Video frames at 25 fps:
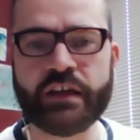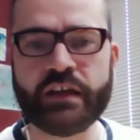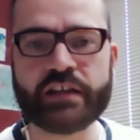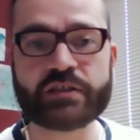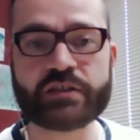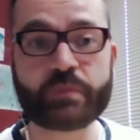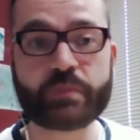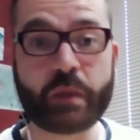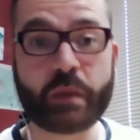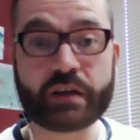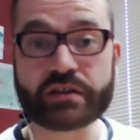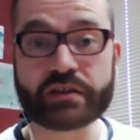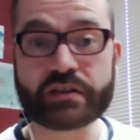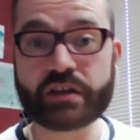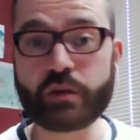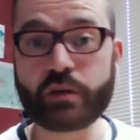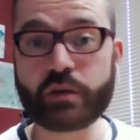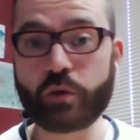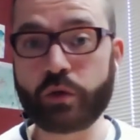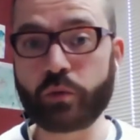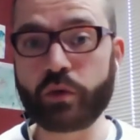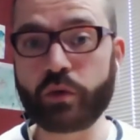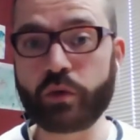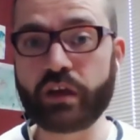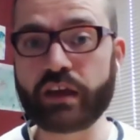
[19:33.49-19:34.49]
especially
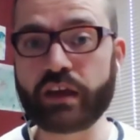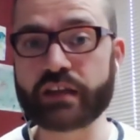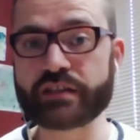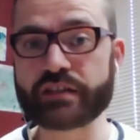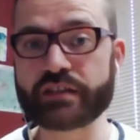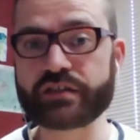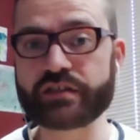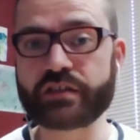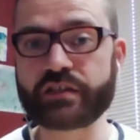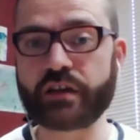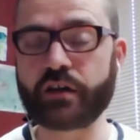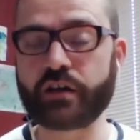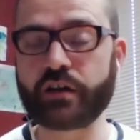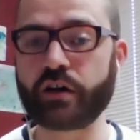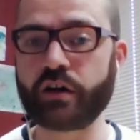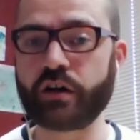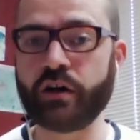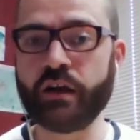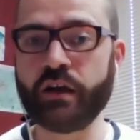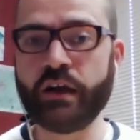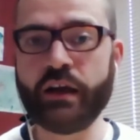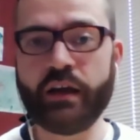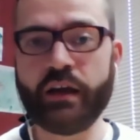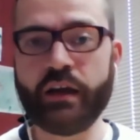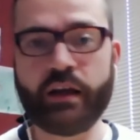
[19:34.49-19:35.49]
when we consider
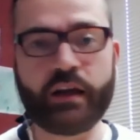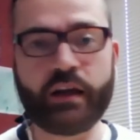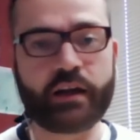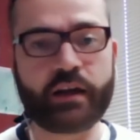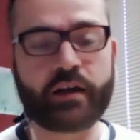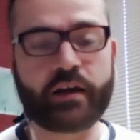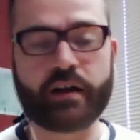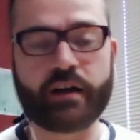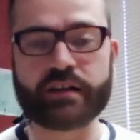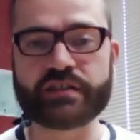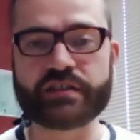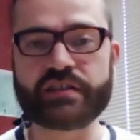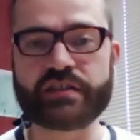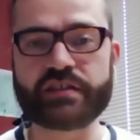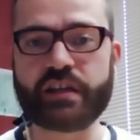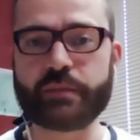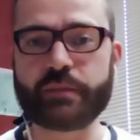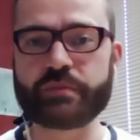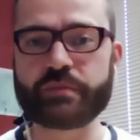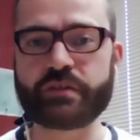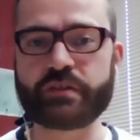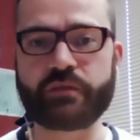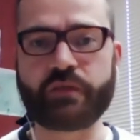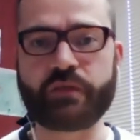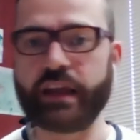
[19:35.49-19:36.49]
the concepts
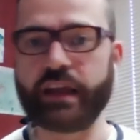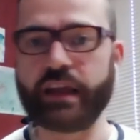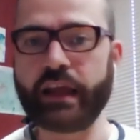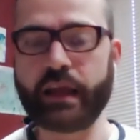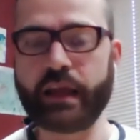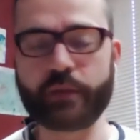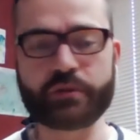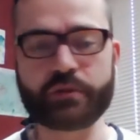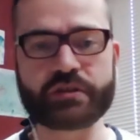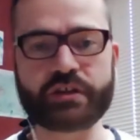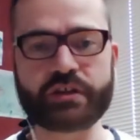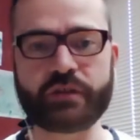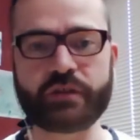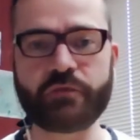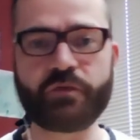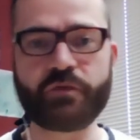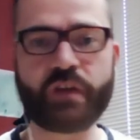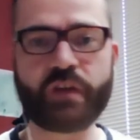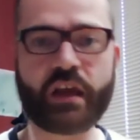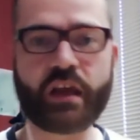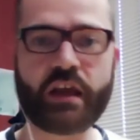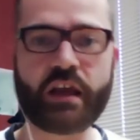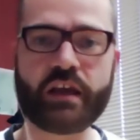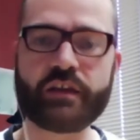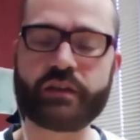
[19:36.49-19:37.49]
of like hemorrhaging
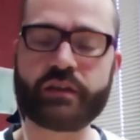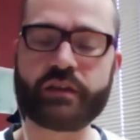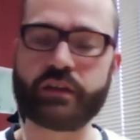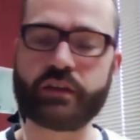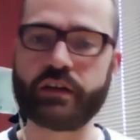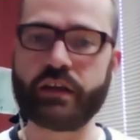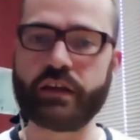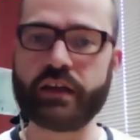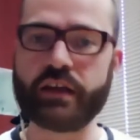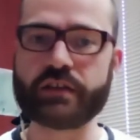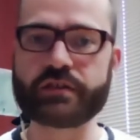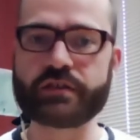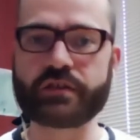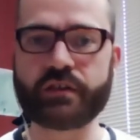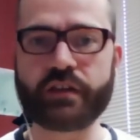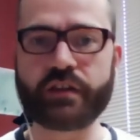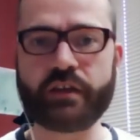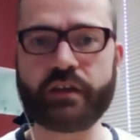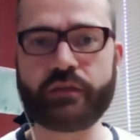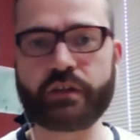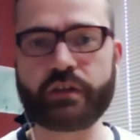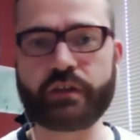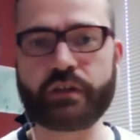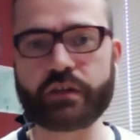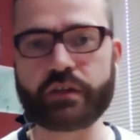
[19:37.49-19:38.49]
faith and kids are
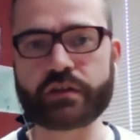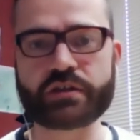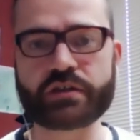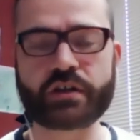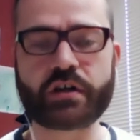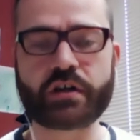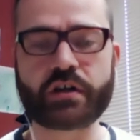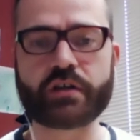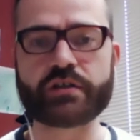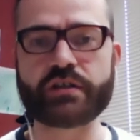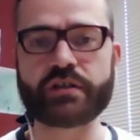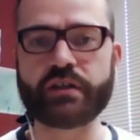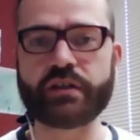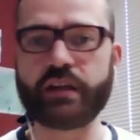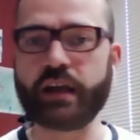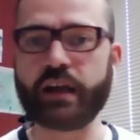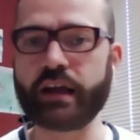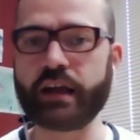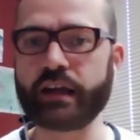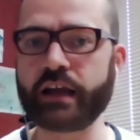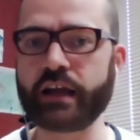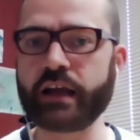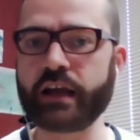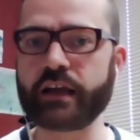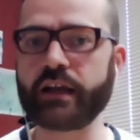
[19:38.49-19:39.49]
leaving the church and
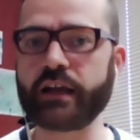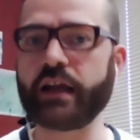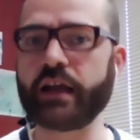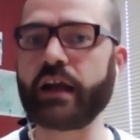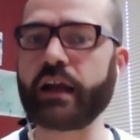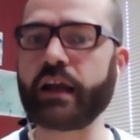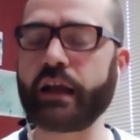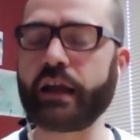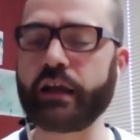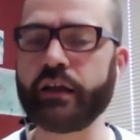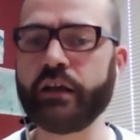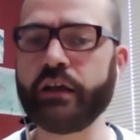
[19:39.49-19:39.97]
yada, yada, yada.